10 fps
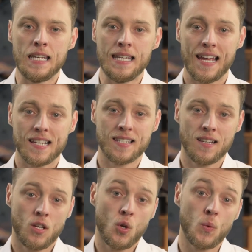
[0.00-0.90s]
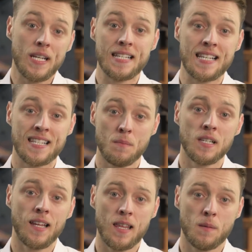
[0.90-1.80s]
Next, we need to
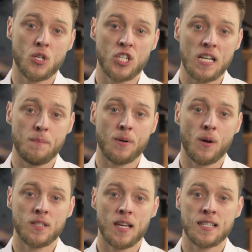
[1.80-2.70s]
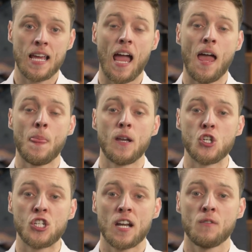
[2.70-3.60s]
simulate the machining process and then
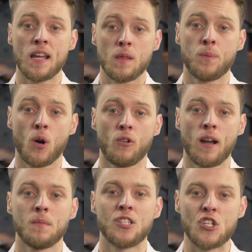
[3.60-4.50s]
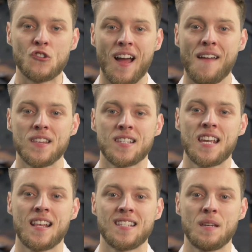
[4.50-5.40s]
generate the program to drive the
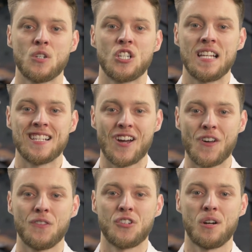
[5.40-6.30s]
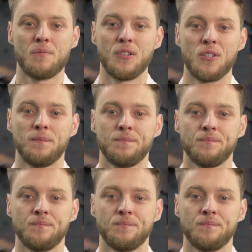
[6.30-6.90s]
CNC machines on the shop floor.